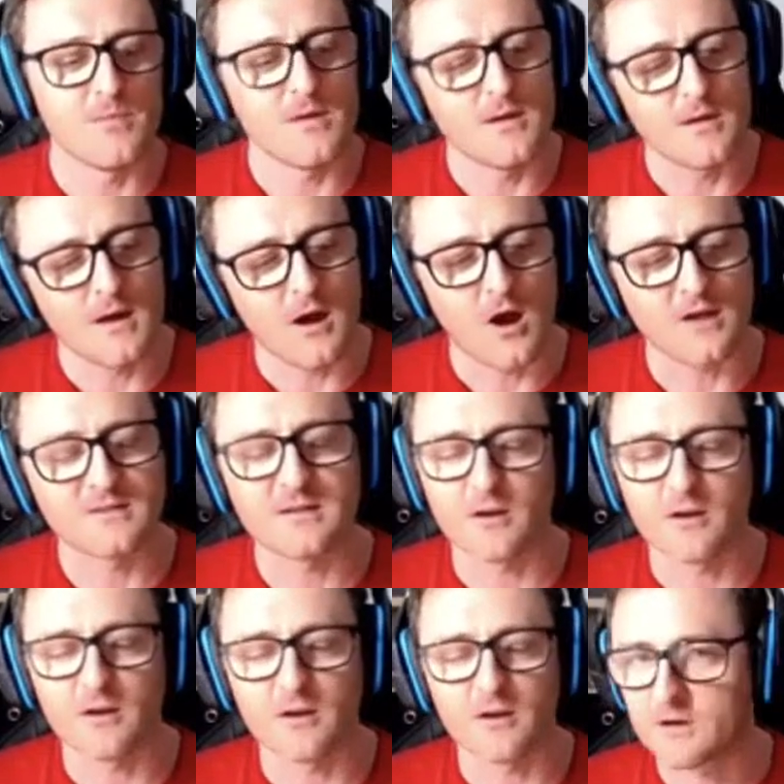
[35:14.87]
I started
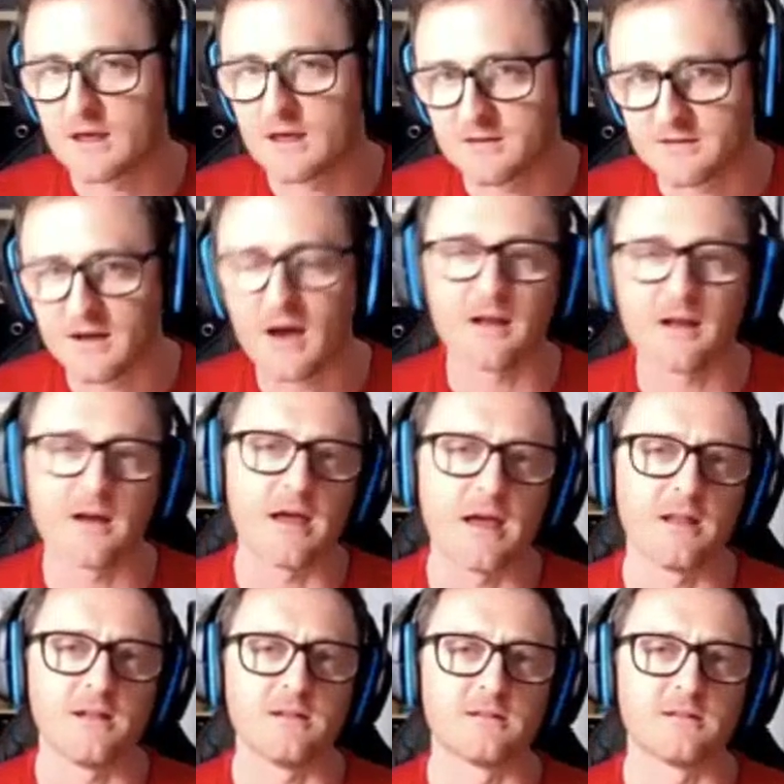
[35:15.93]
looking at the data, and